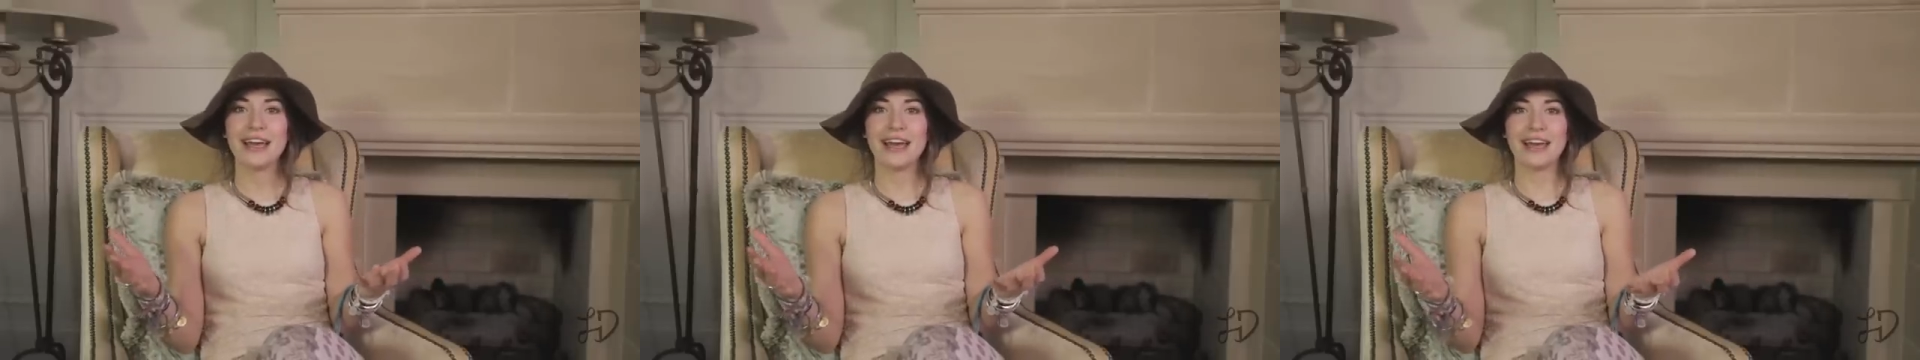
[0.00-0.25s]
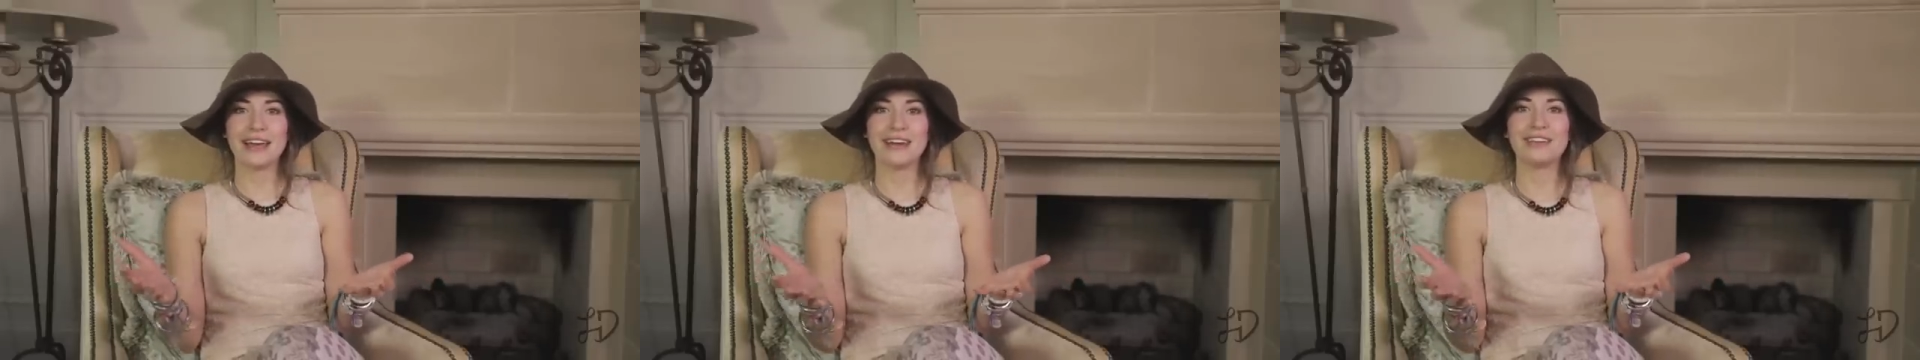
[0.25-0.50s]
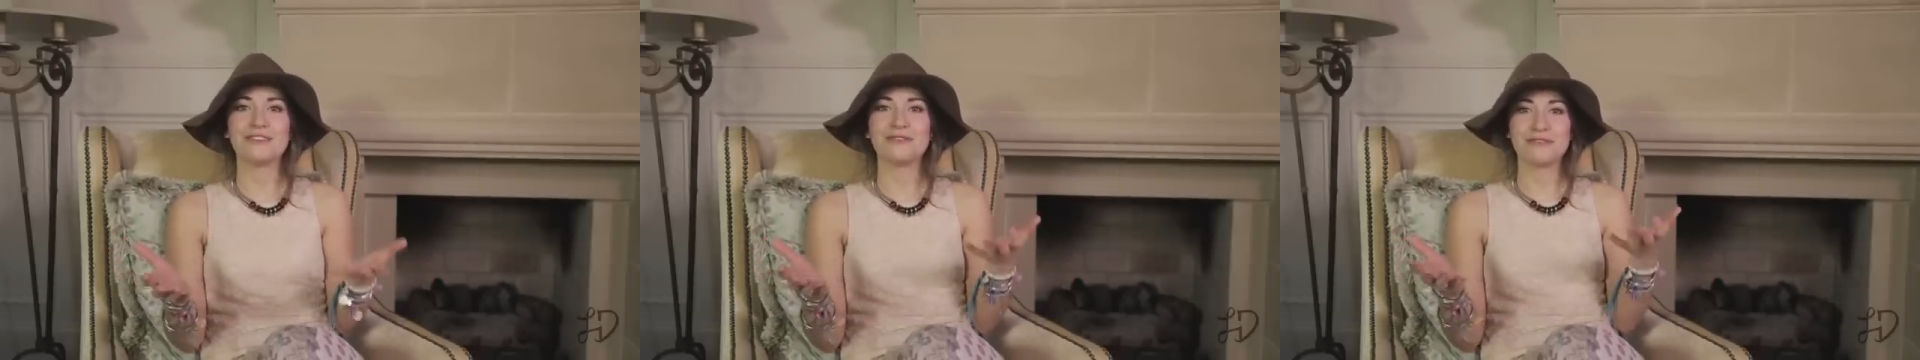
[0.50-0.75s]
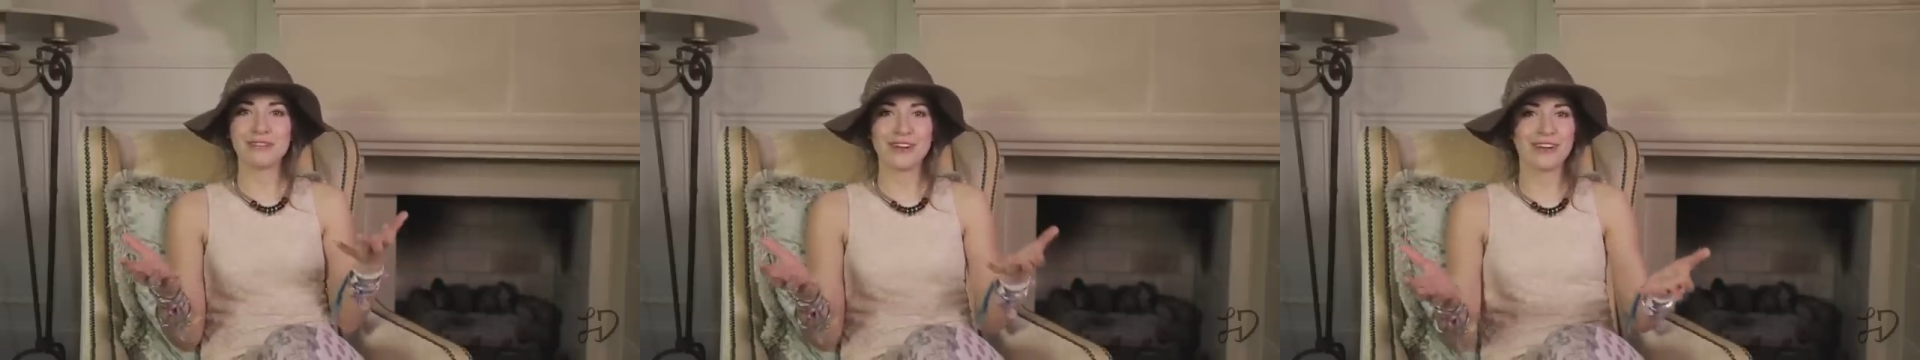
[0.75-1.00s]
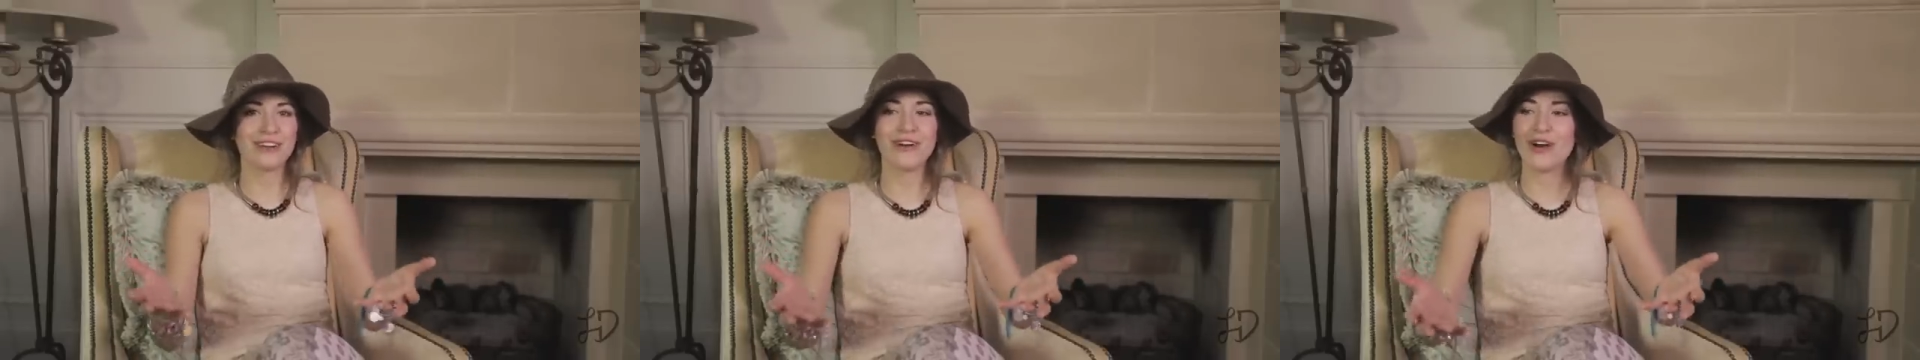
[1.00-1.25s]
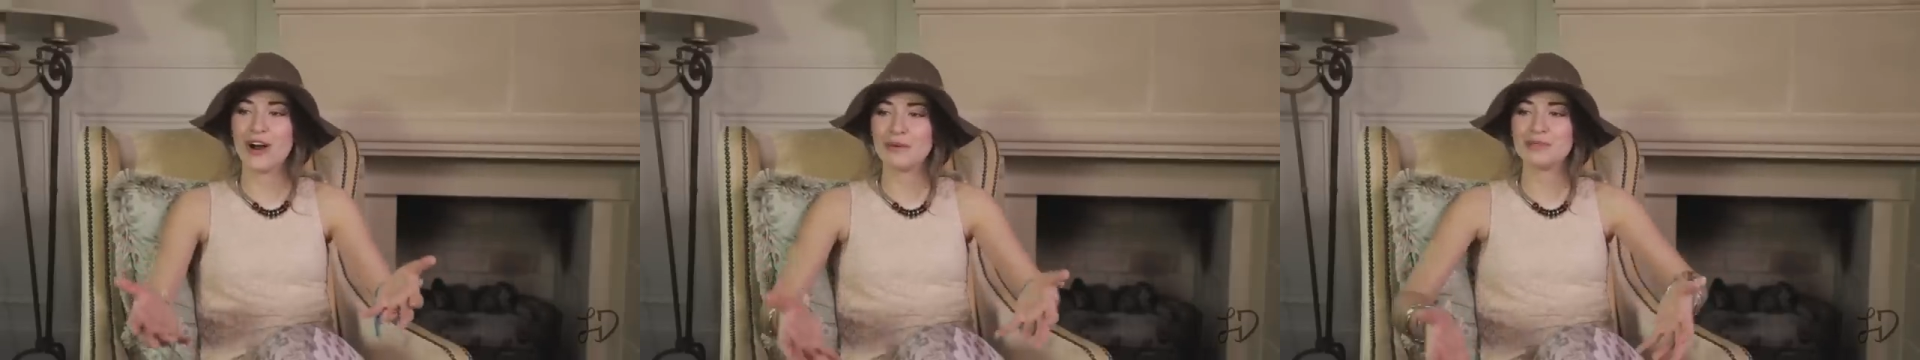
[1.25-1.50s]
And we all know
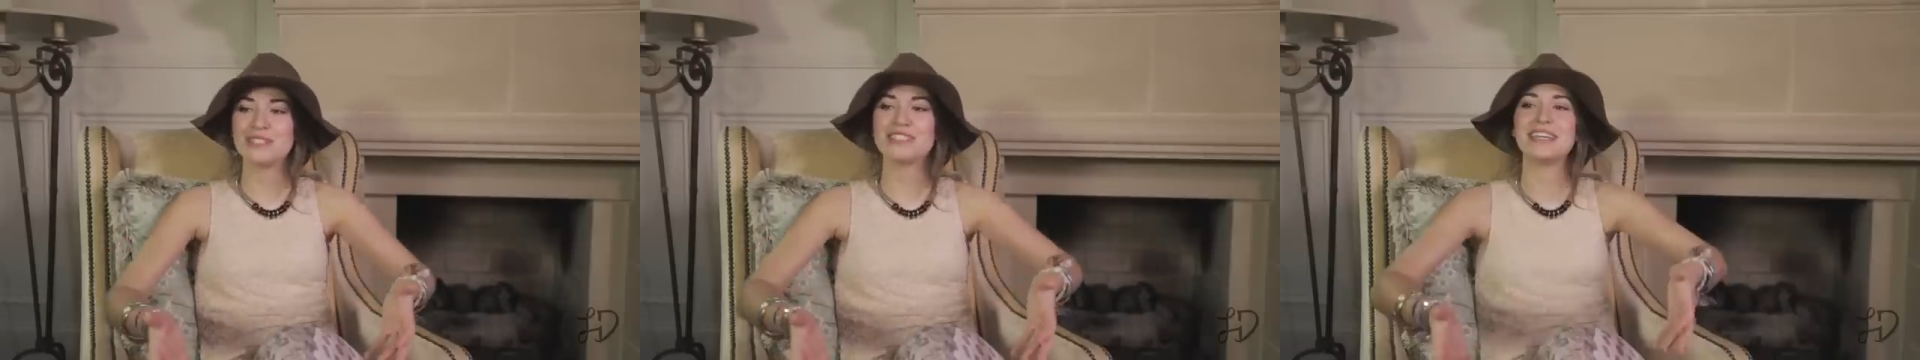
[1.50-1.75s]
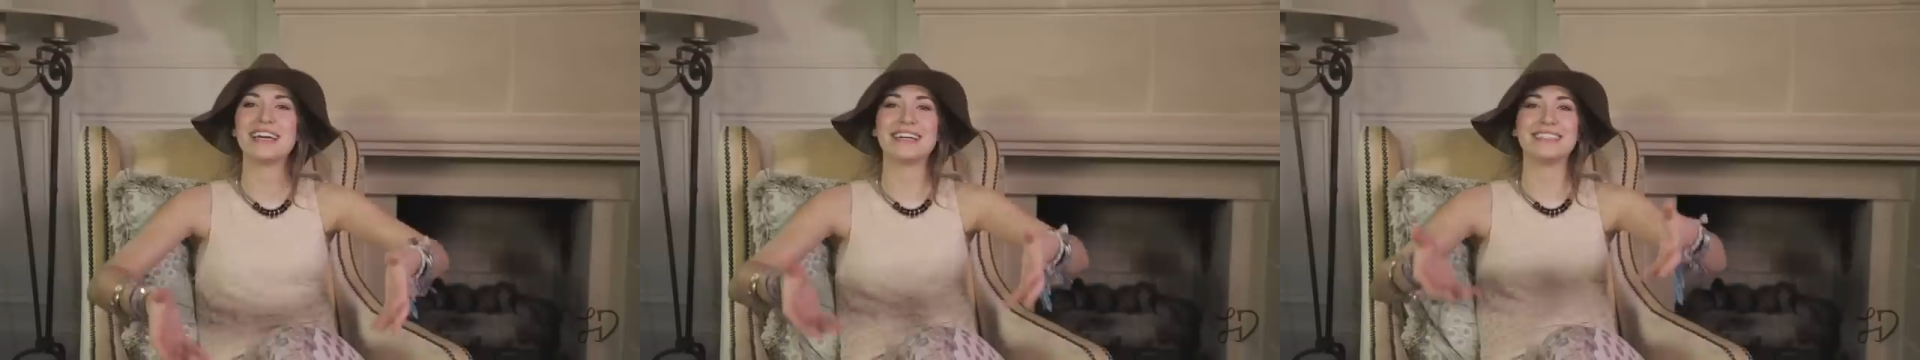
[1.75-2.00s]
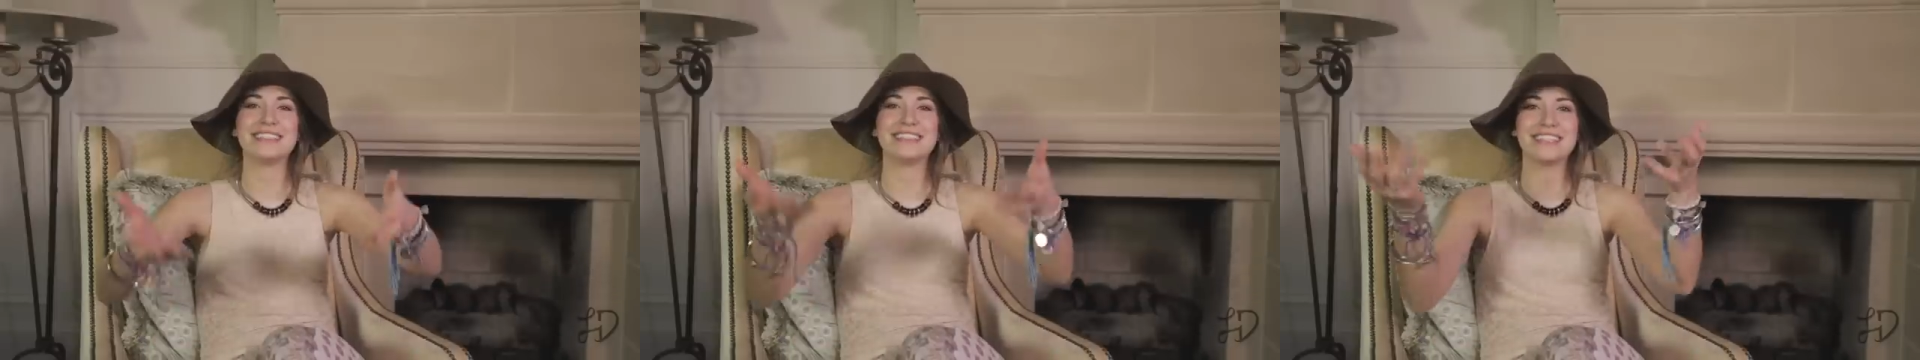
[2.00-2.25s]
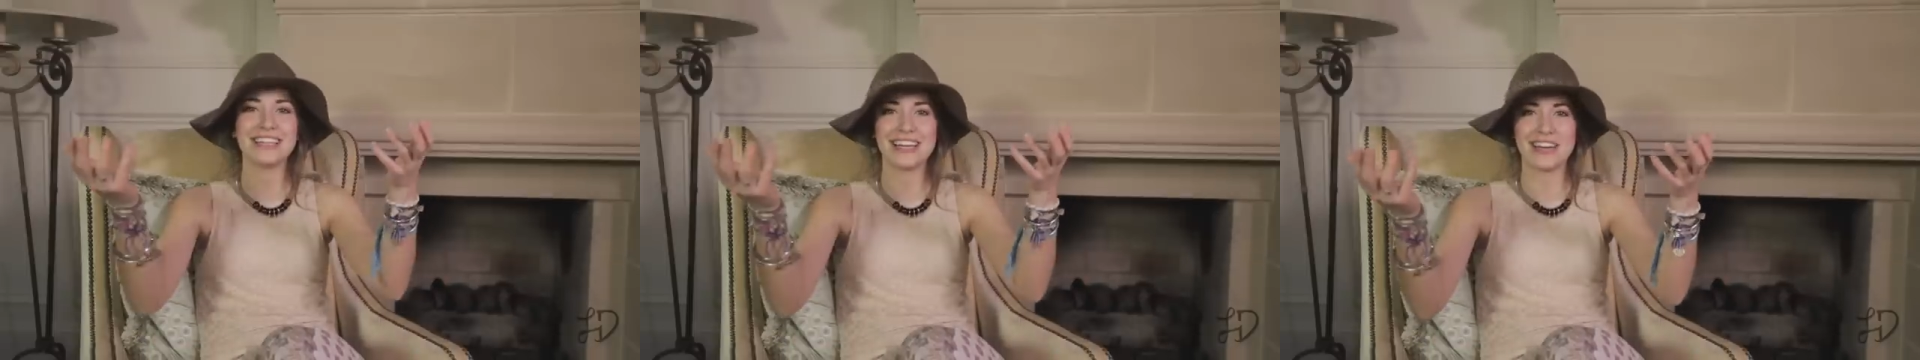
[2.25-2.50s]
up stands